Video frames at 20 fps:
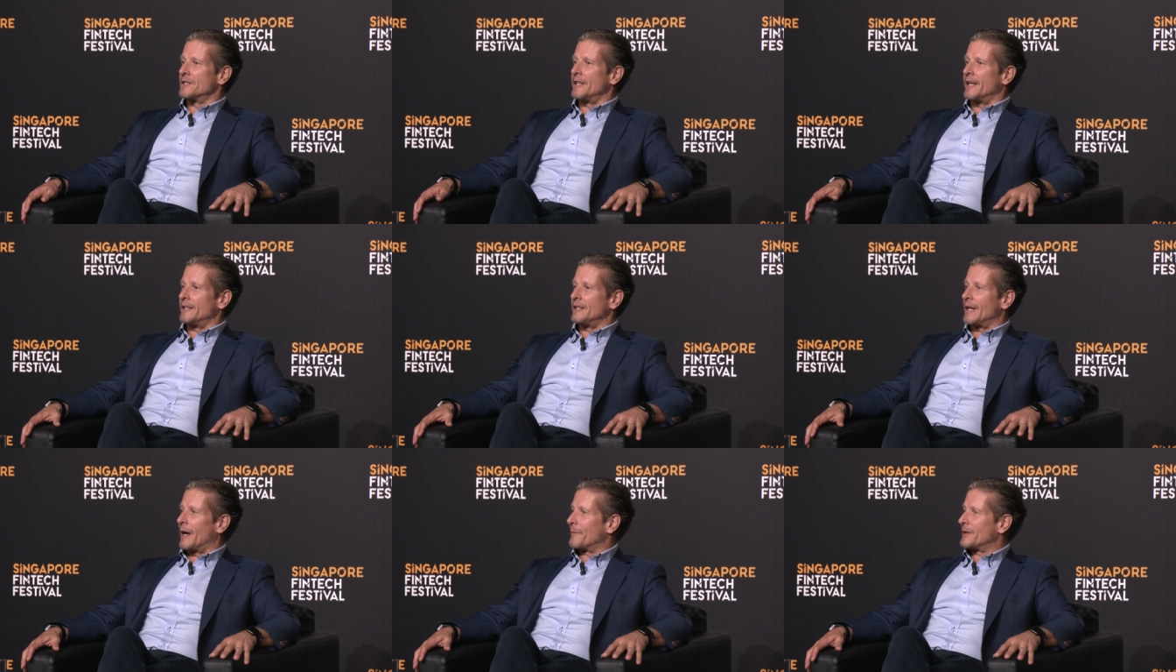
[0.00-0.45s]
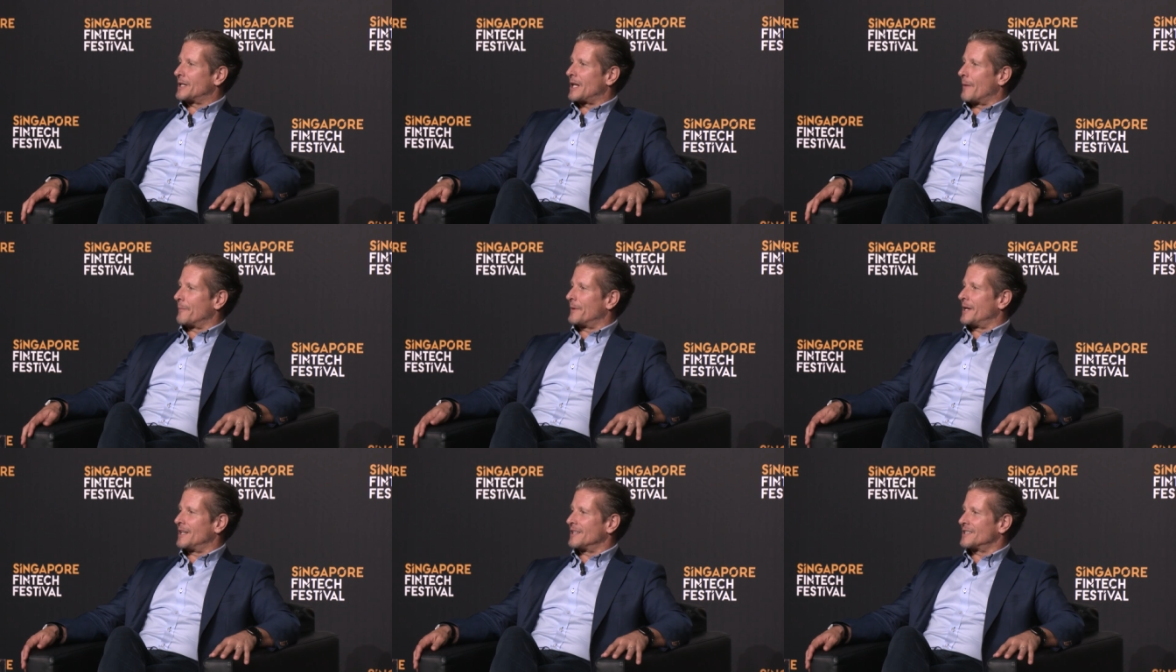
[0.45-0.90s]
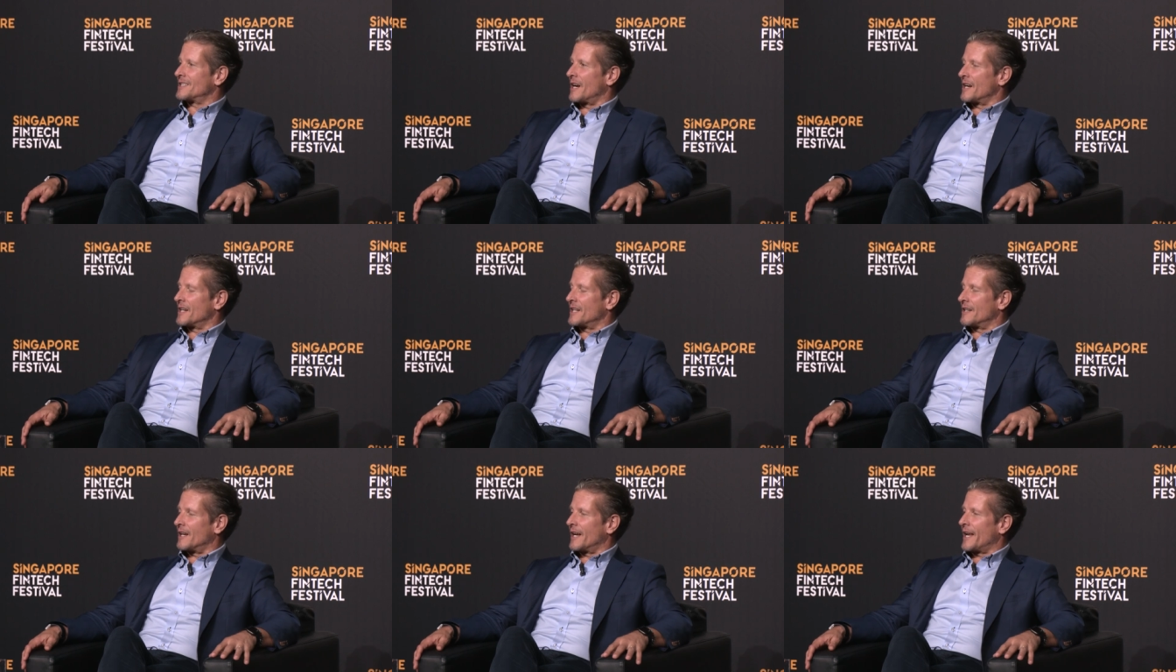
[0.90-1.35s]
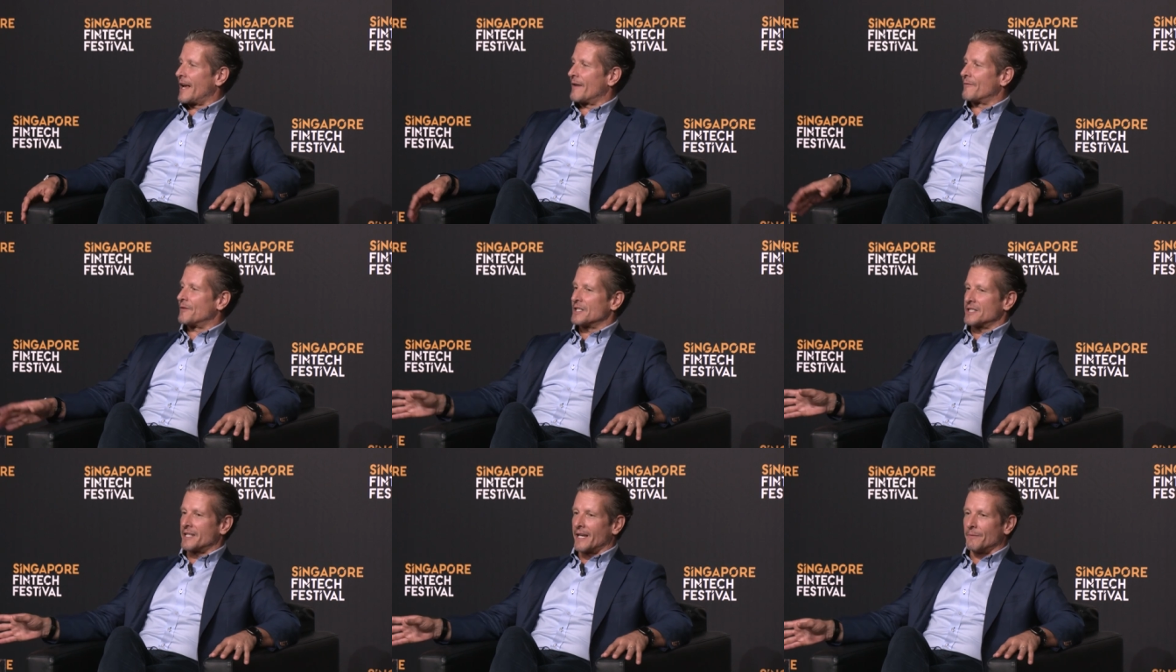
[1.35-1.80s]
that Namatame Asad and I
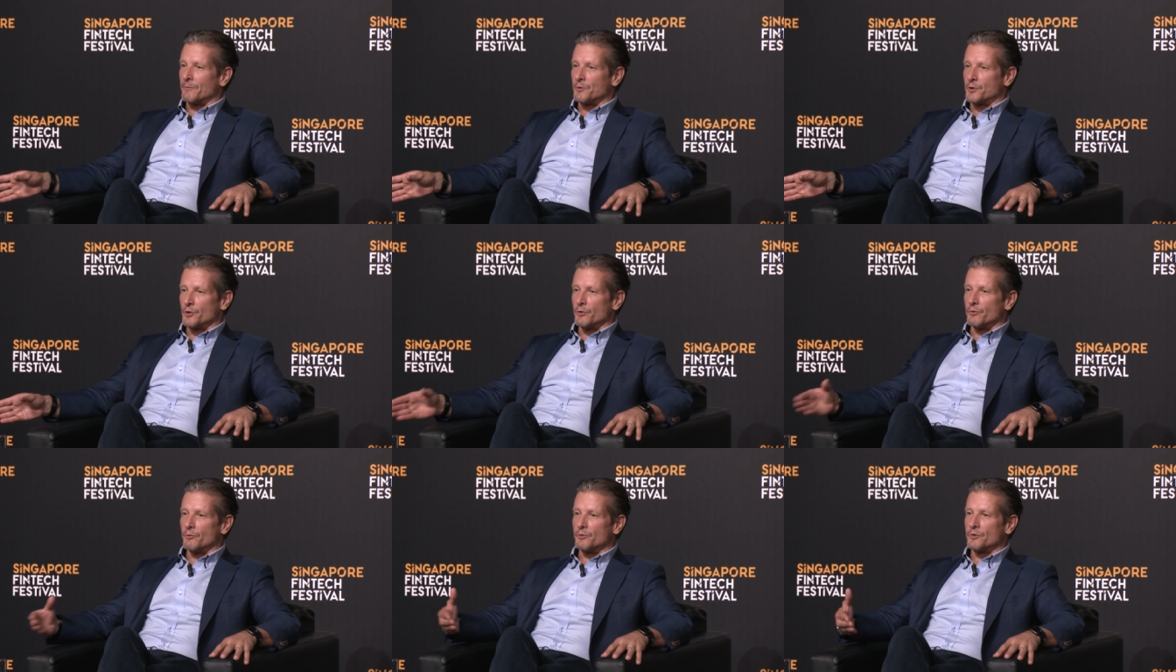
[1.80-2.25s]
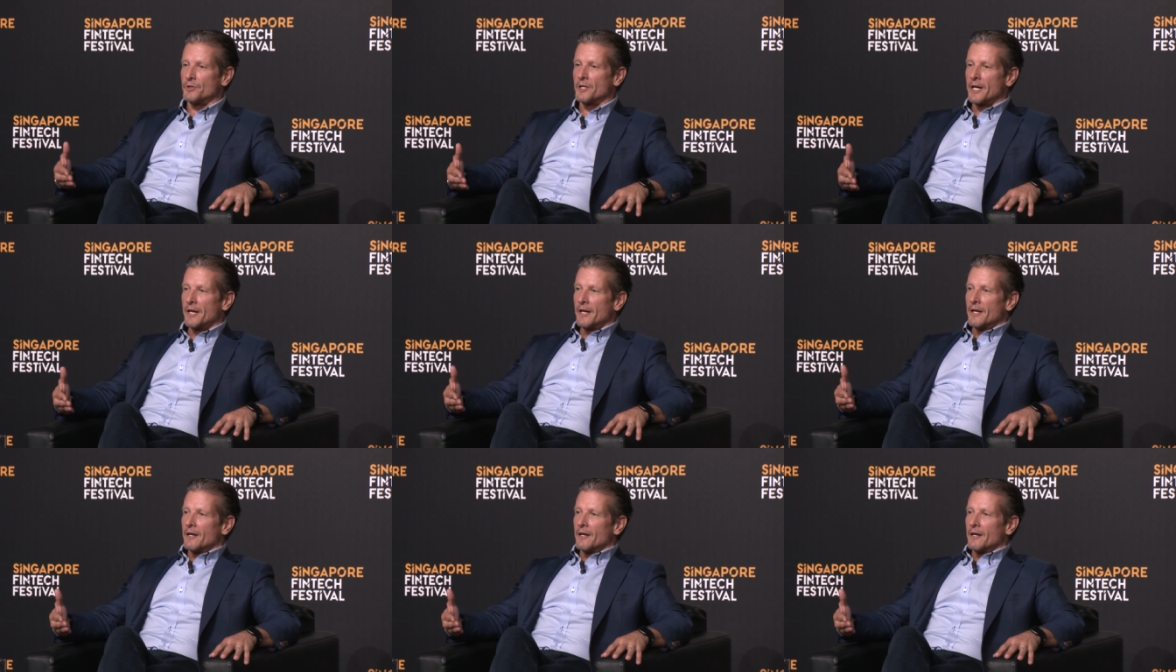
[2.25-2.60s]
have the same shoes.